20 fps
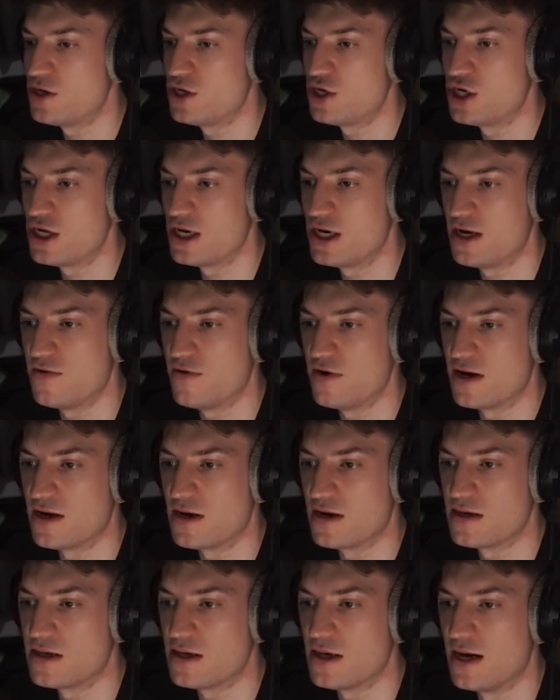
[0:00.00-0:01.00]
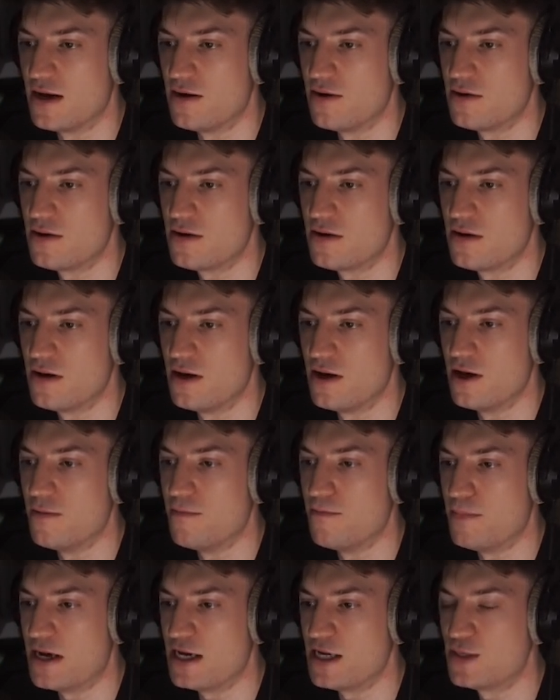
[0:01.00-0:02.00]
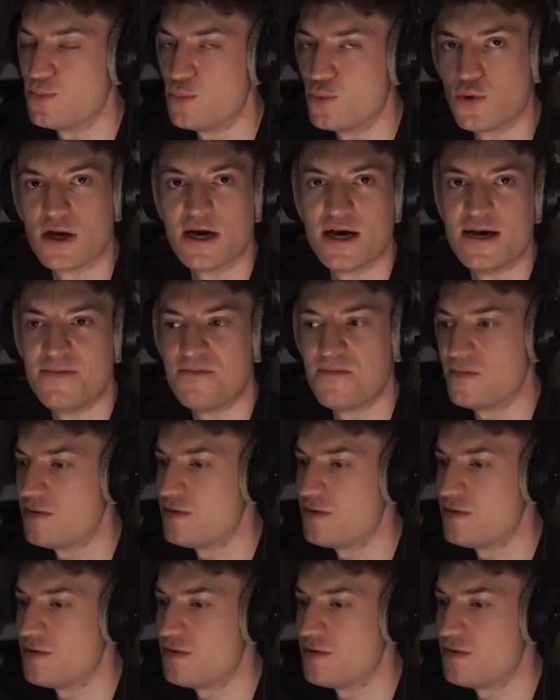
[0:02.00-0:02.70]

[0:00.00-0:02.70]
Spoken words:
cheering sound at a baseball game.